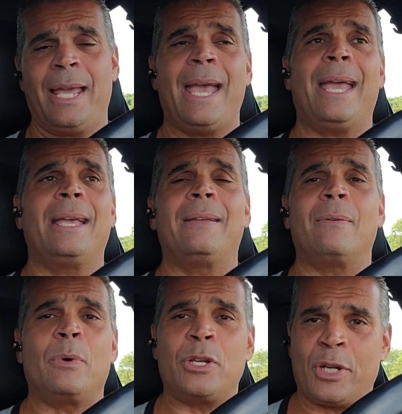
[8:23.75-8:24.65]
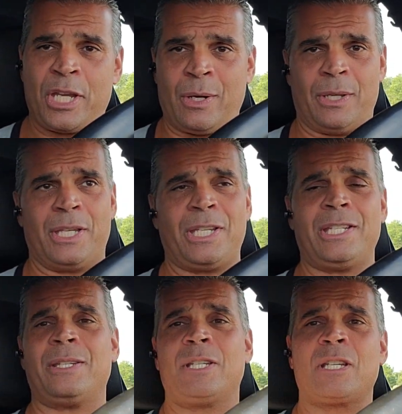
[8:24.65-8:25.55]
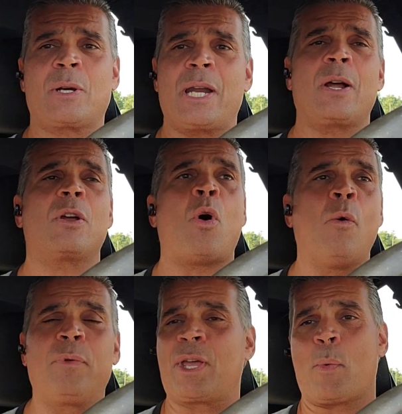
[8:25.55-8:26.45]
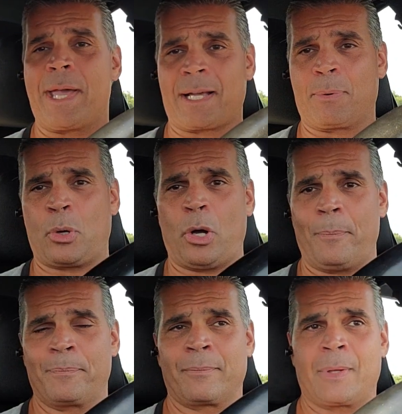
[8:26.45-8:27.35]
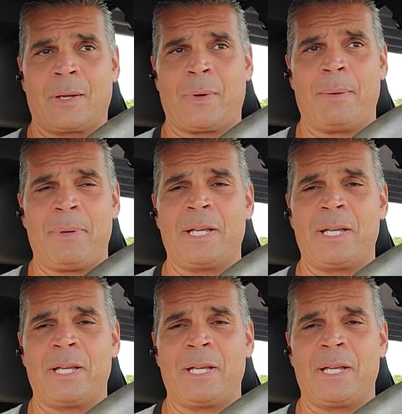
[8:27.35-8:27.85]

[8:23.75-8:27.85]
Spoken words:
When you're hearing this is just hopefully a wake-up call, right?